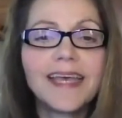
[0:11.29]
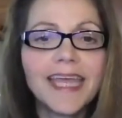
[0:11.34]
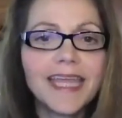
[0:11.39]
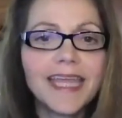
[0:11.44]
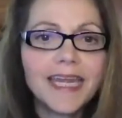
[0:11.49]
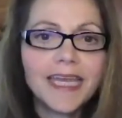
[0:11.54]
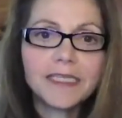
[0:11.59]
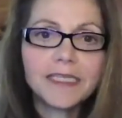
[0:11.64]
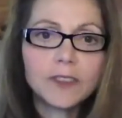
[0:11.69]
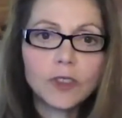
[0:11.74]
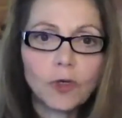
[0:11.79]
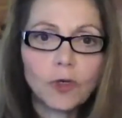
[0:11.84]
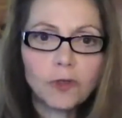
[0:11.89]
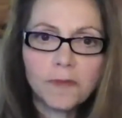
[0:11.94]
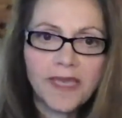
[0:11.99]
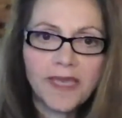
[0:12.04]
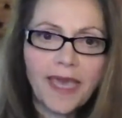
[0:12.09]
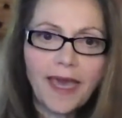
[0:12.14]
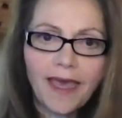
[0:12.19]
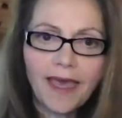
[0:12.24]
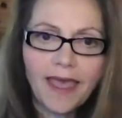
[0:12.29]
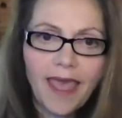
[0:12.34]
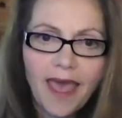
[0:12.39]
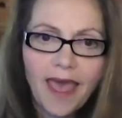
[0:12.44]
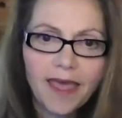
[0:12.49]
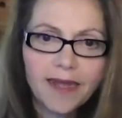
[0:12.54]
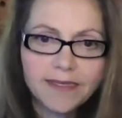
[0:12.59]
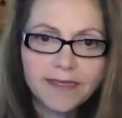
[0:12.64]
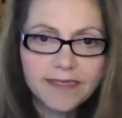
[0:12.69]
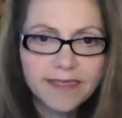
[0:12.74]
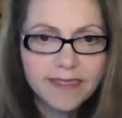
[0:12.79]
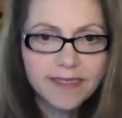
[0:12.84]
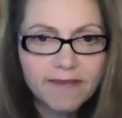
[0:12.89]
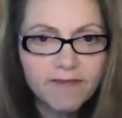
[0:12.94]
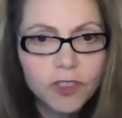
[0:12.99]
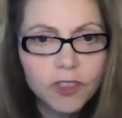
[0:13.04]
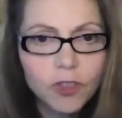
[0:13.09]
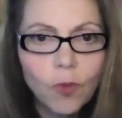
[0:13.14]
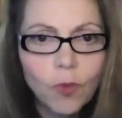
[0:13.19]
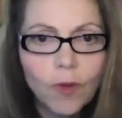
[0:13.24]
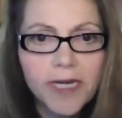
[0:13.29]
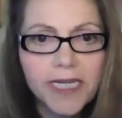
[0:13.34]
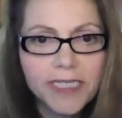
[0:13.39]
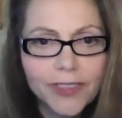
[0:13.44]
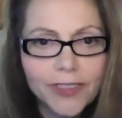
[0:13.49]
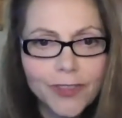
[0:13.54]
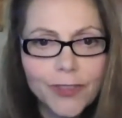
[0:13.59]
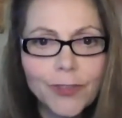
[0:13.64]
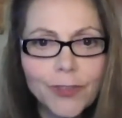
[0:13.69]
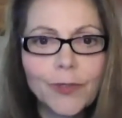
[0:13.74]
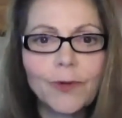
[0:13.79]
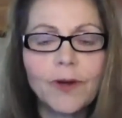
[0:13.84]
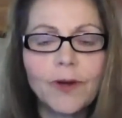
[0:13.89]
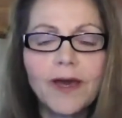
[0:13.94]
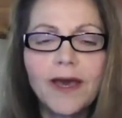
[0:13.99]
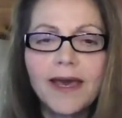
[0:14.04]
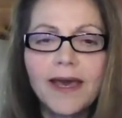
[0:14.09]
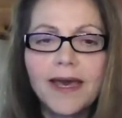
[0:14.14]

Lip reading: and it told me I had a 722?